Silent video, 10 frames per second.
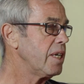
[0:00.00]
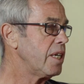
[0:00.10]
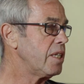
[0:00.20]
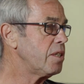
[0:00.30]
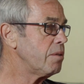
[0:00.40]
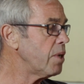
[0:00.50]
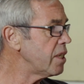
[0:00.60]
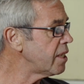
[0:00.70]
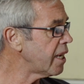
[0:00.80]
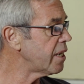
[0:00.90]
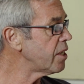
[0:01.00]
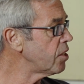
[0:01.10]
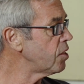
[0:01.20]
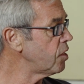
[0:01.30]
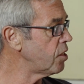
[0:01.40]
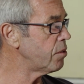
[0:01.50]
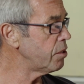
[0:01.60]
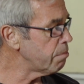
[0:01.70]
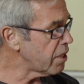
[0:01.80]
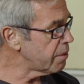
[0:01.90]
is that one day at Herne Hill, you
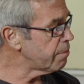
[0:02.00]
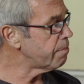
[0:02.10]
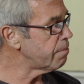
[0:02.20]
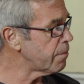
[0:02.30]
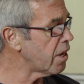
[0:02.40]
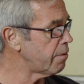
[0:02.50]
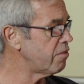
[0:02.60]
might